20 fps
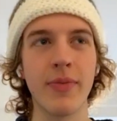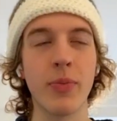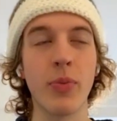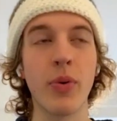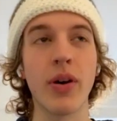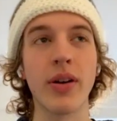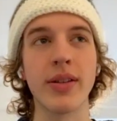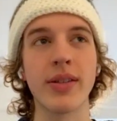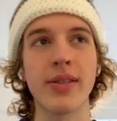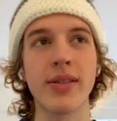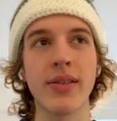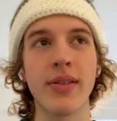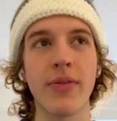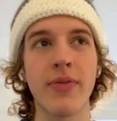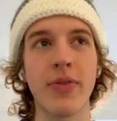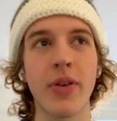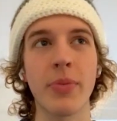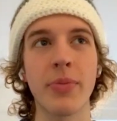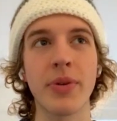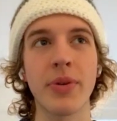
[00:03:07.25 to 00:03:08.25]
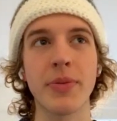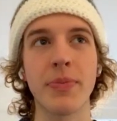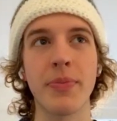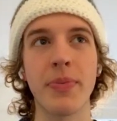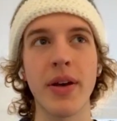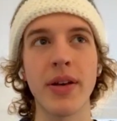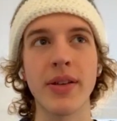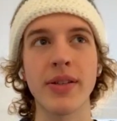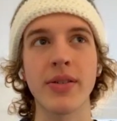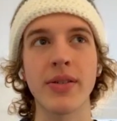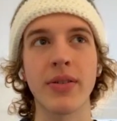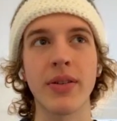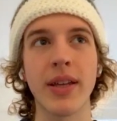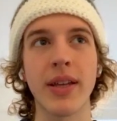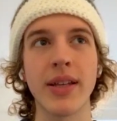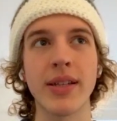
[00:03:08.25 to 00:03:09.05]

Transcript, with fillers: well, it's very much a personal